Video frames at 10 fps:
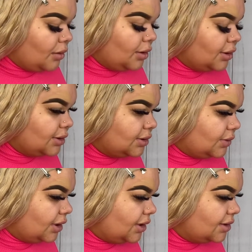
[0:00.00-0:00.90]
So
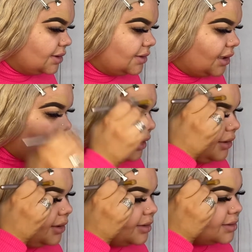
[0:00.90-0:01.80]
getting this
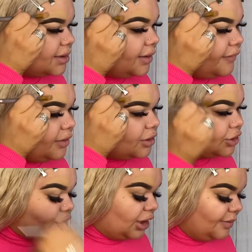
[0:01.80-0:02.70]
line as even as
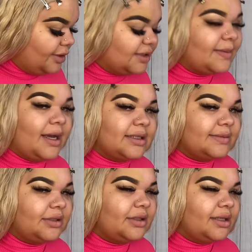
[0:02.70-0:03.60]
sharp as
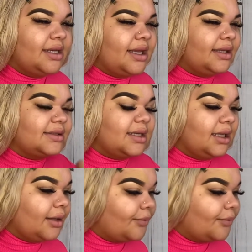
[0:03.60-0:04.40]
possible is key.